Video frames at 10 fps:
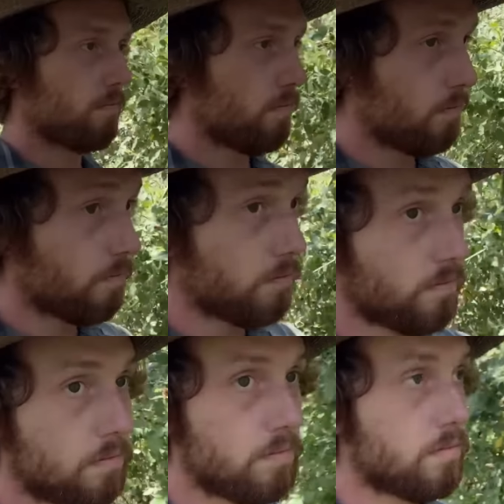my own bark for
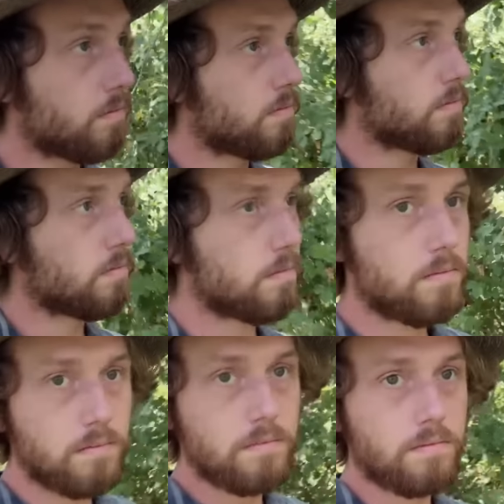tanning hides,
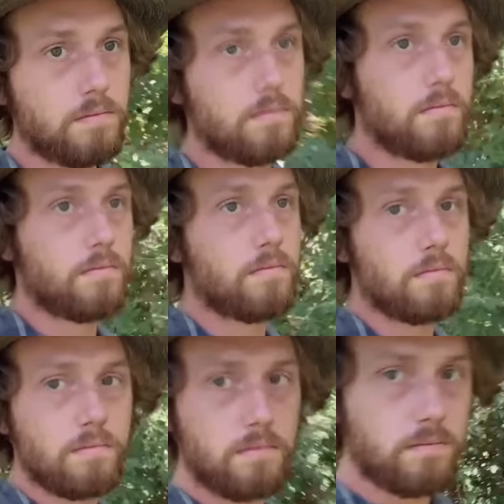coyote willow
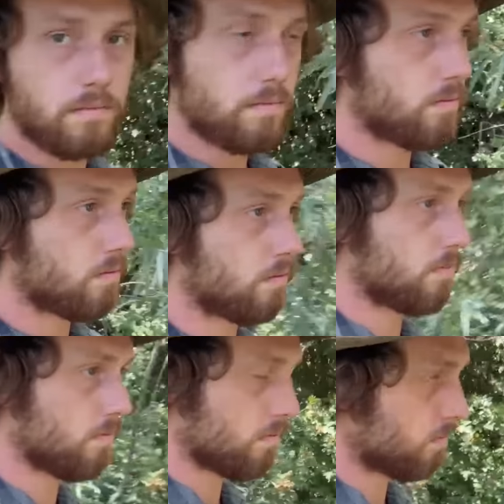is my #1
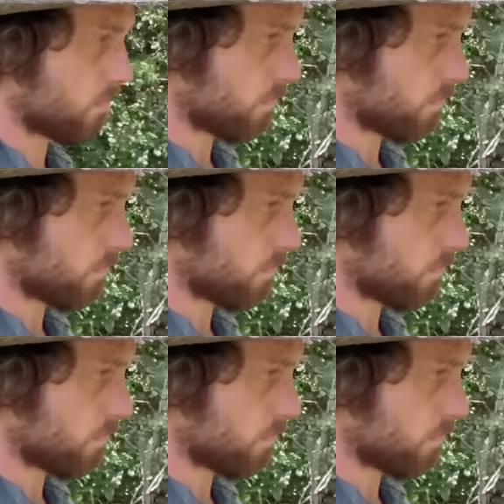go-to because